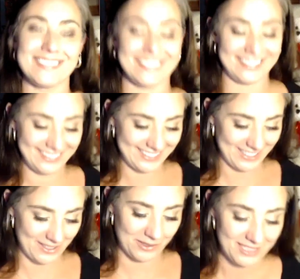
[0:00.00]
And
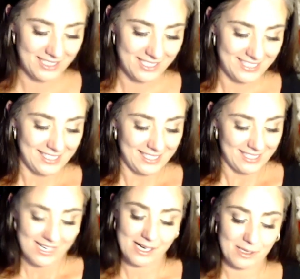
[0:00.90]
so
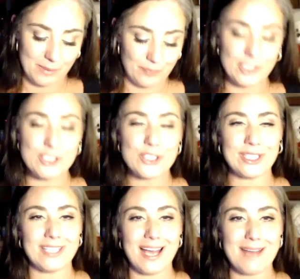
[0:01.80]
there's
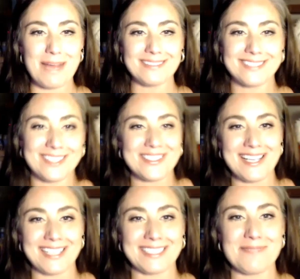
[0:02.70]
good and bad. So it's
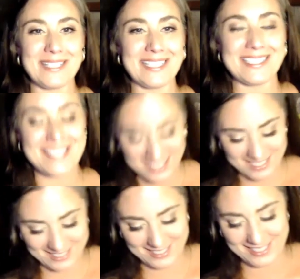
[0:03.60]
not going to be as
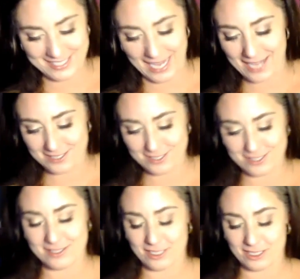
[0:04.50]
sad as
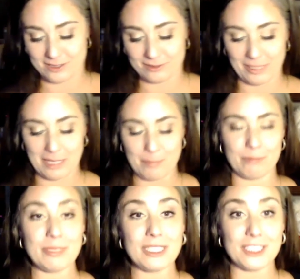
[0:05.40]
the rape
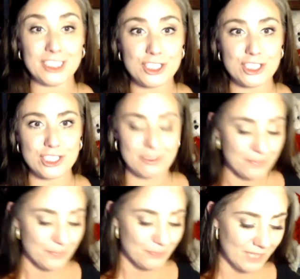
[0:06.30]
and pillage
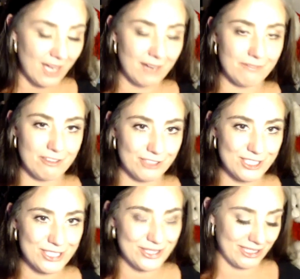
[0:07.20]
of the
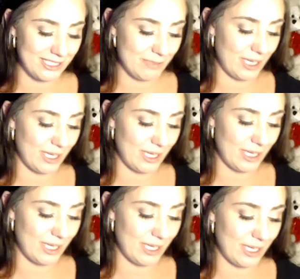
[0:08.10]
first story. But
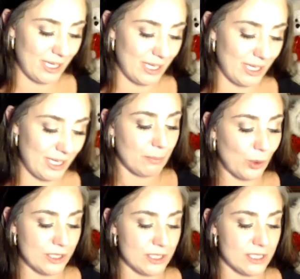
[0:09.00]
I think that it's
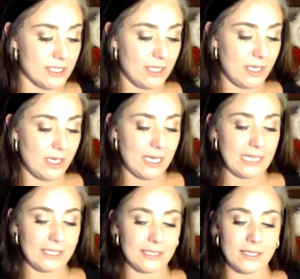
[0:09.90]
important.
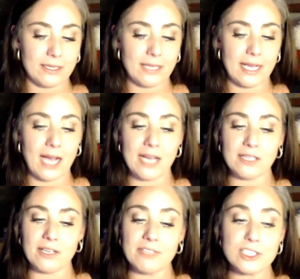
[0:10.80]
Like, I
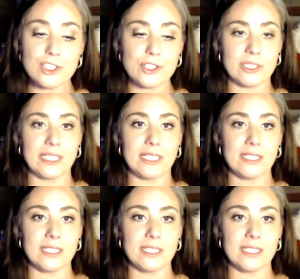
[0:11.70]
love history.